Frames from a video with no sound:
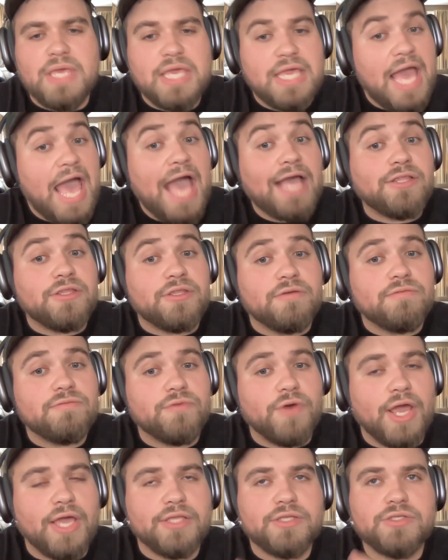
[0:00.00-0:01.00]
being
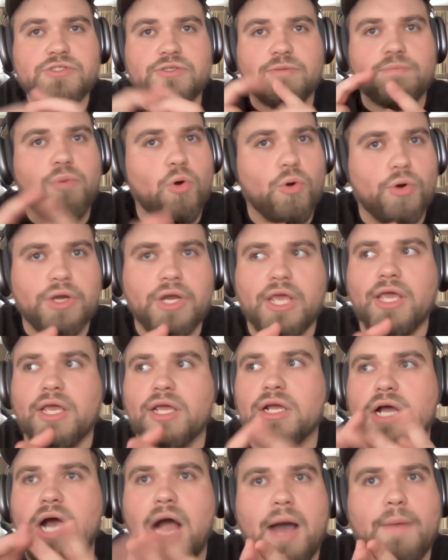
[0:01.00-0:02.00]
active, right?
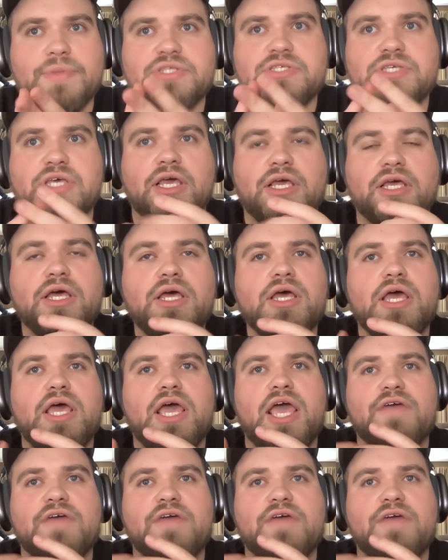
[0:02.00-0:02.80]
Supporting, commenting.